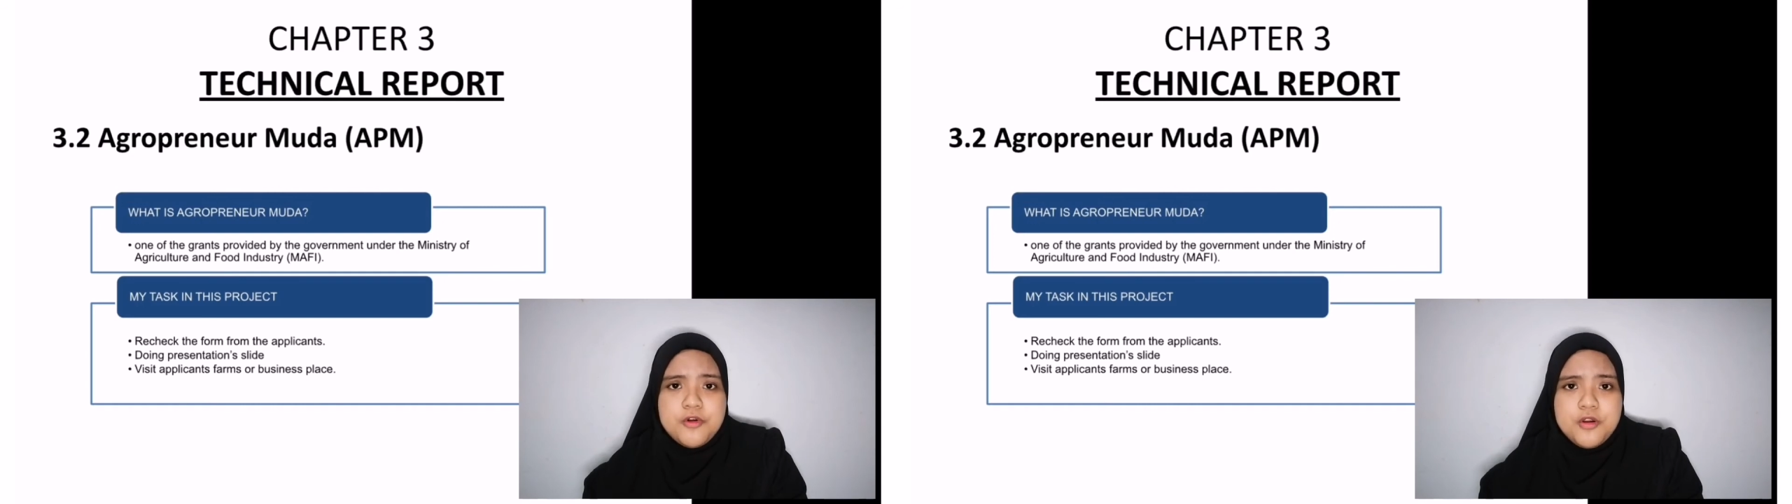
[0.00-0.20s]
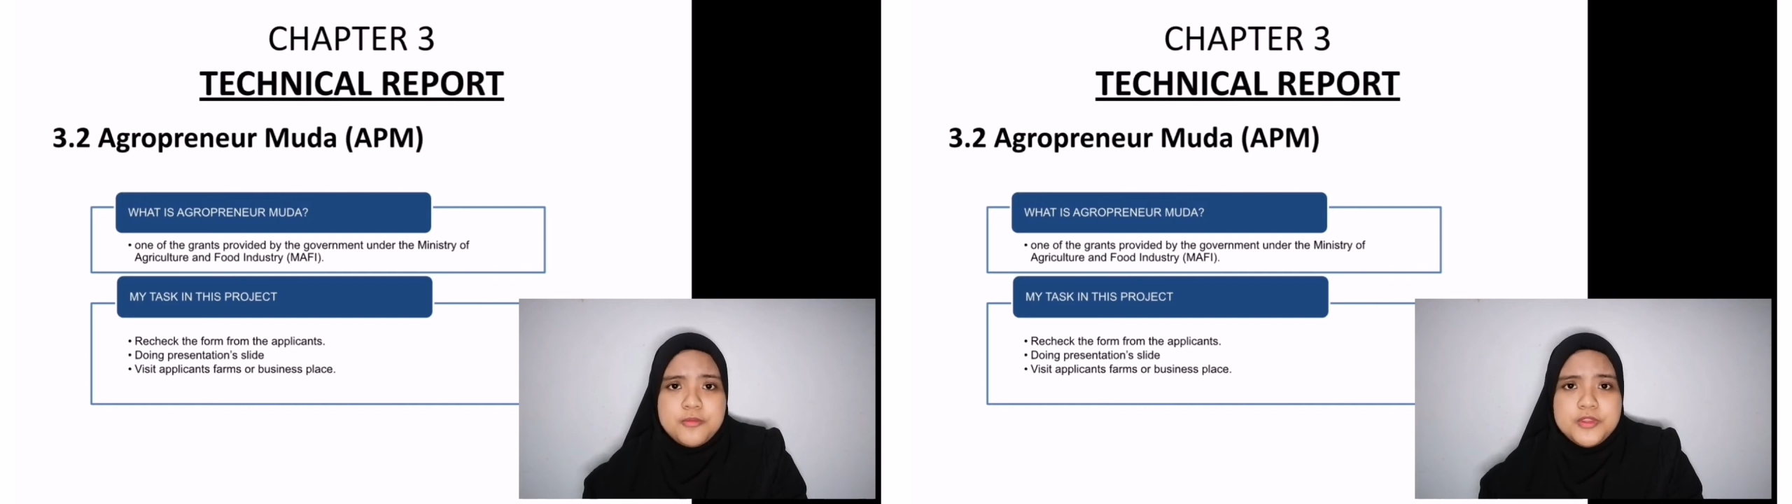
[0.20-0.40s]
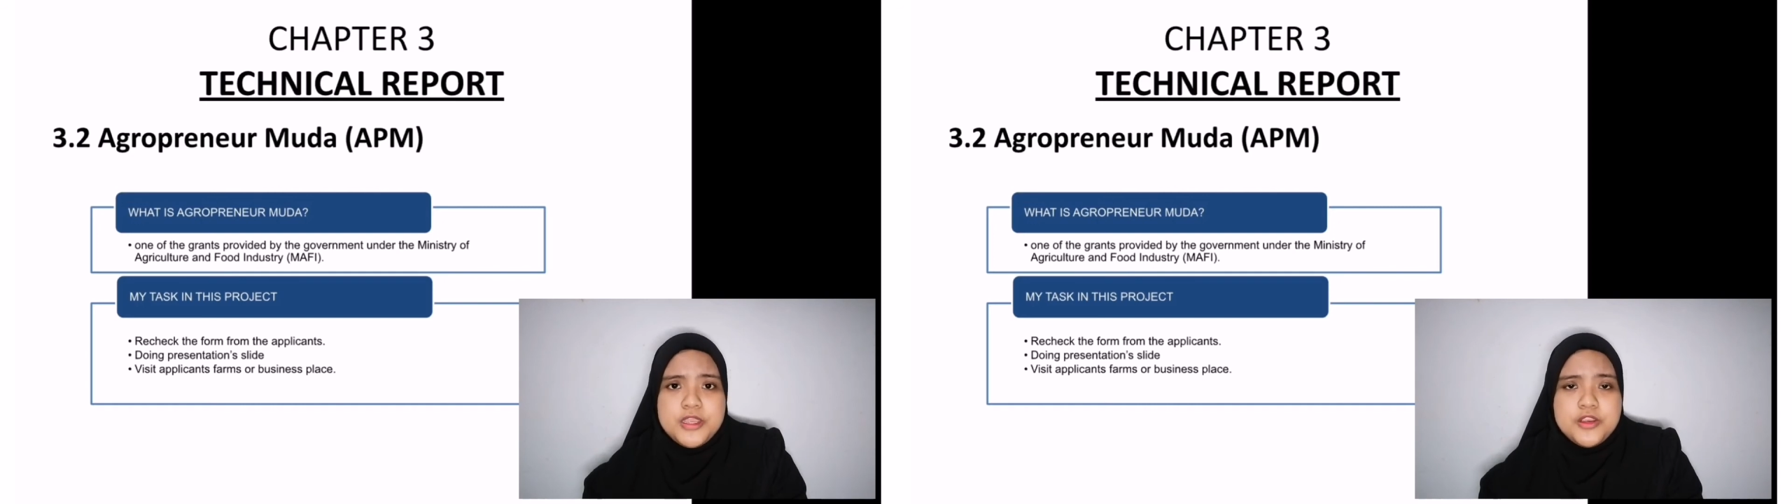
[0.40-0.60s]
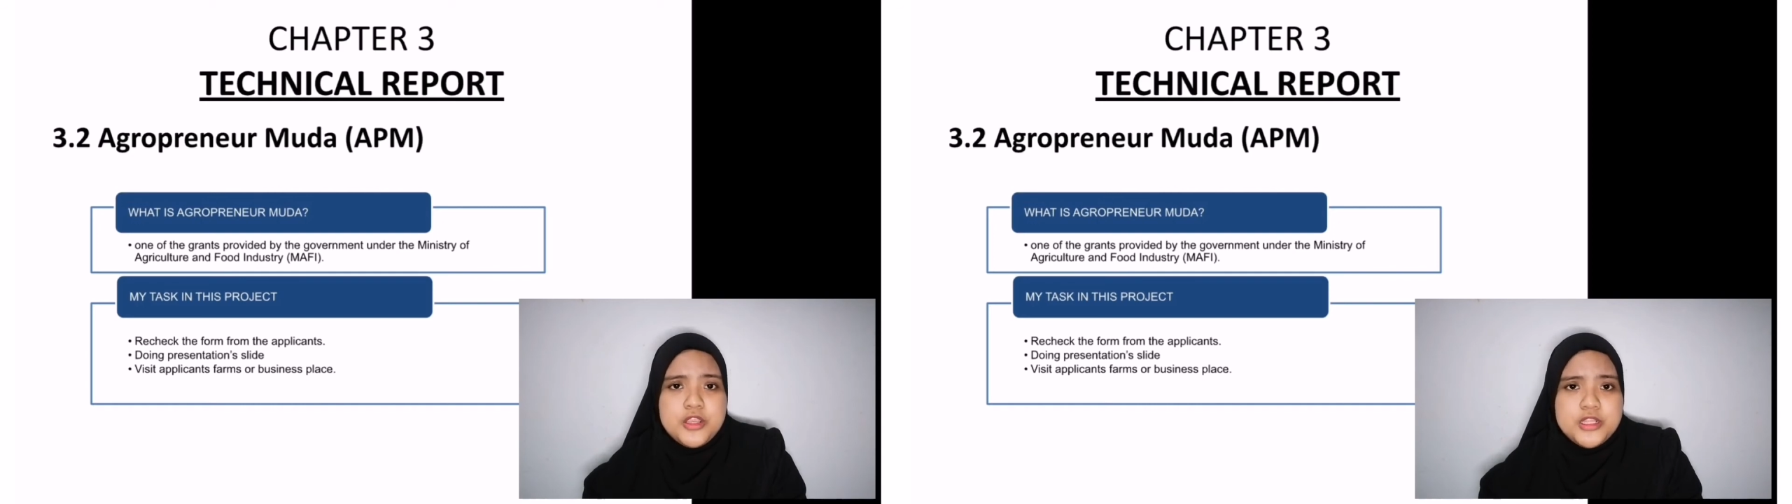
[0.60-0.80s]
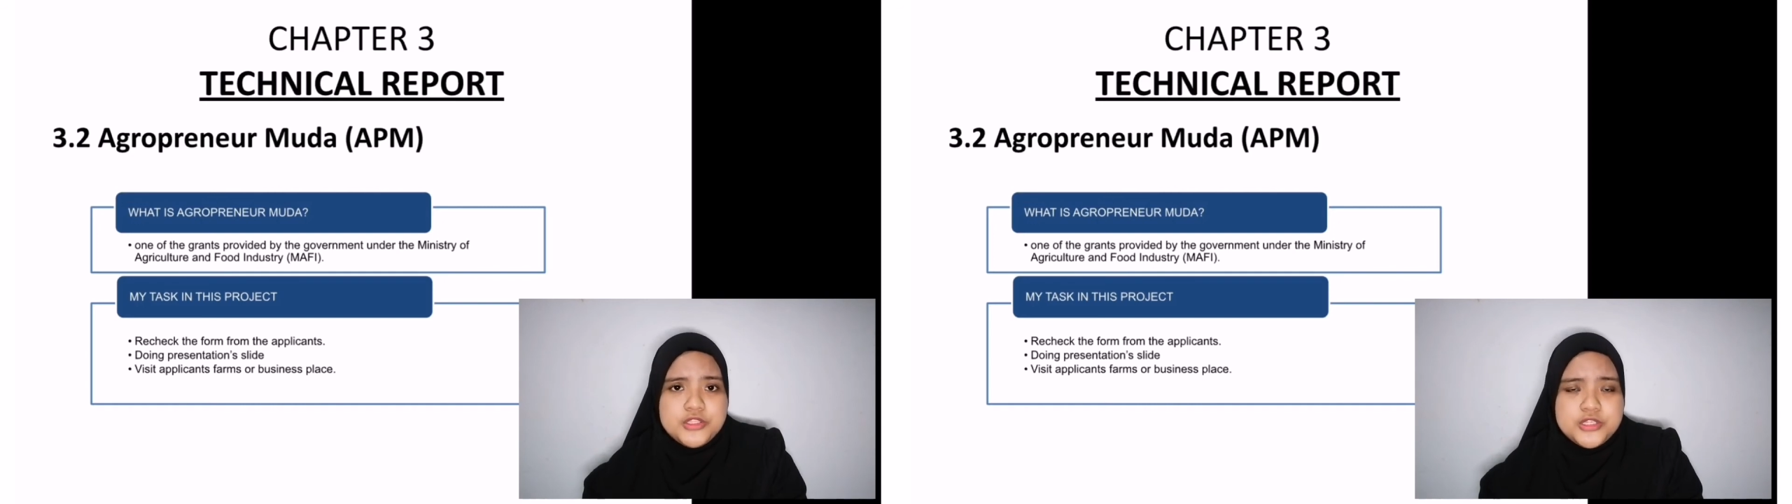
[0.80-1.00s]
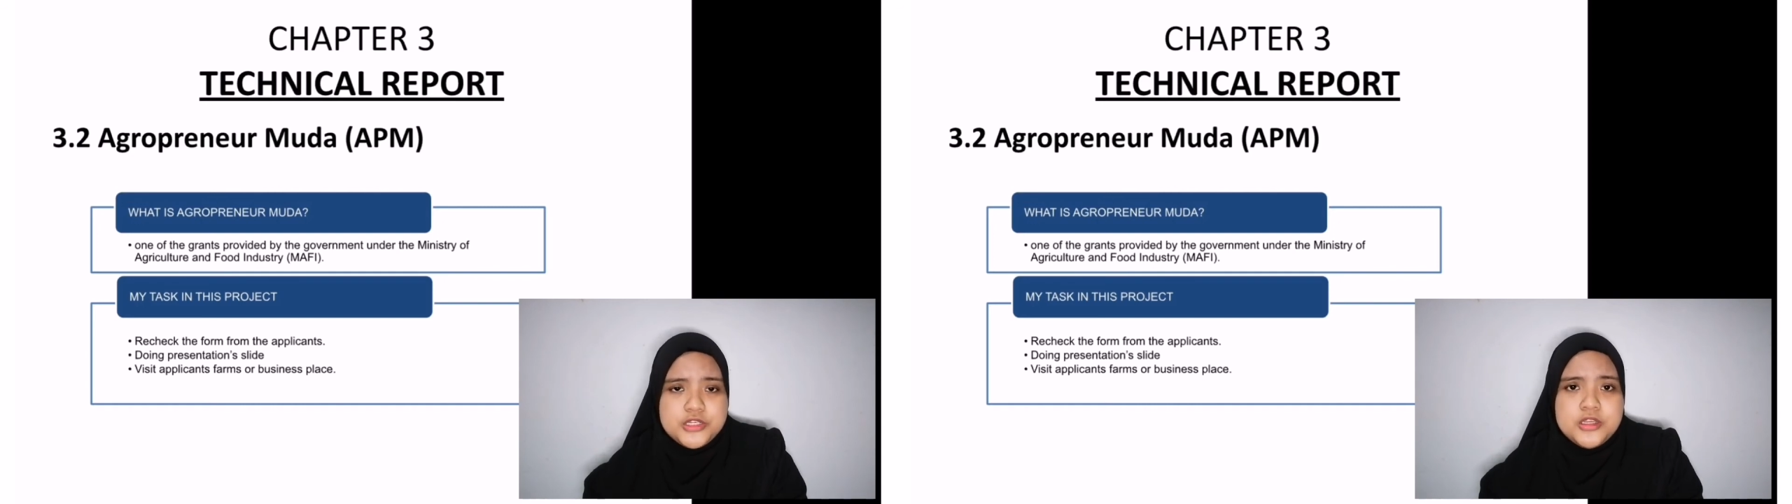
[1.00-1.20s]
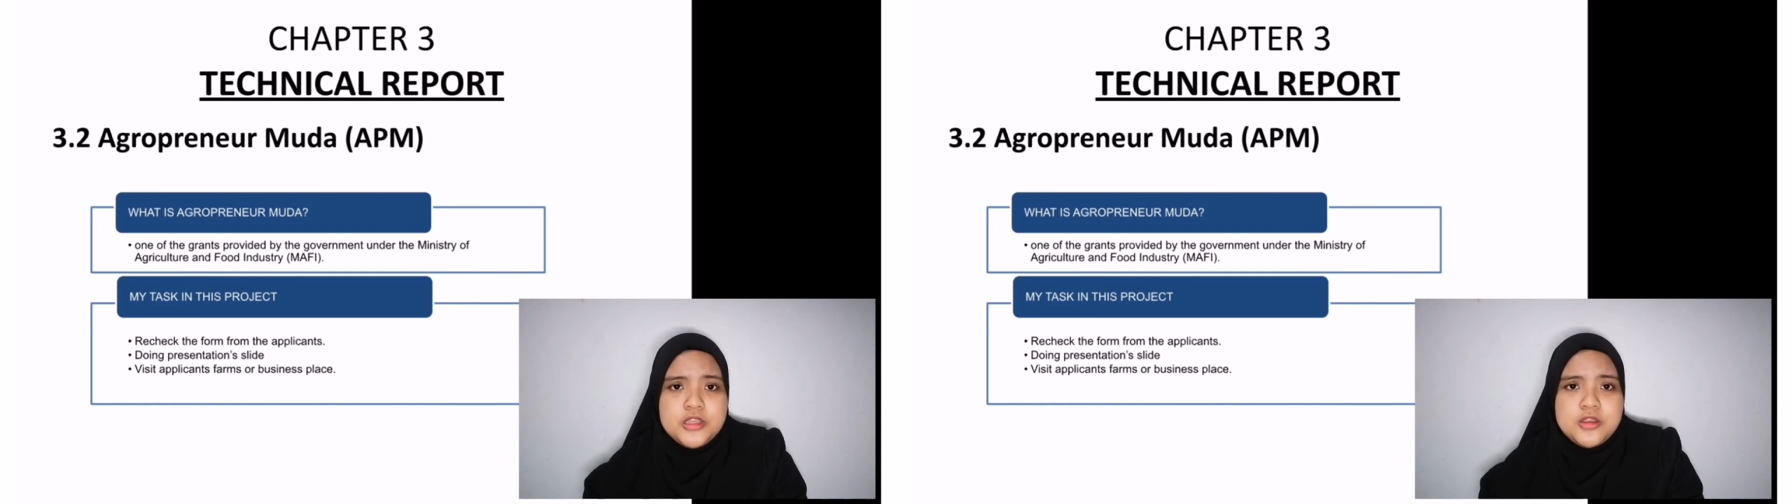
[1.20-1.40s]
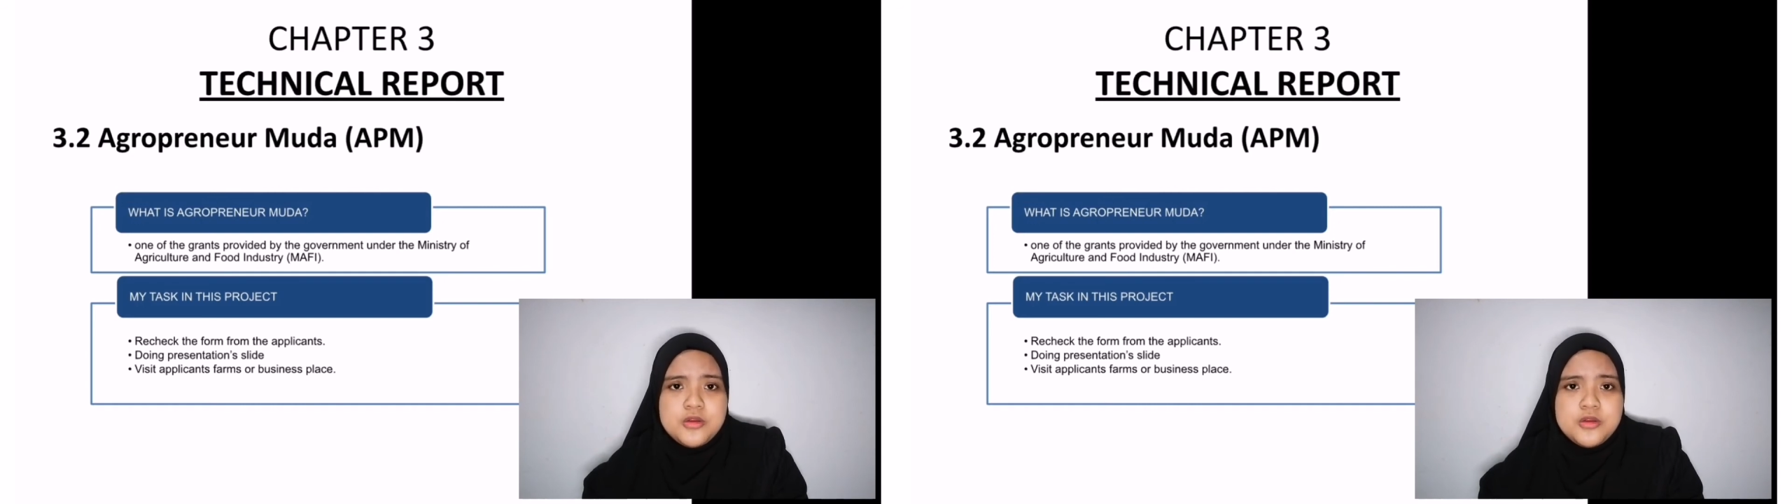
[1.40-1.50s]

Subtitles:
from the agriculture,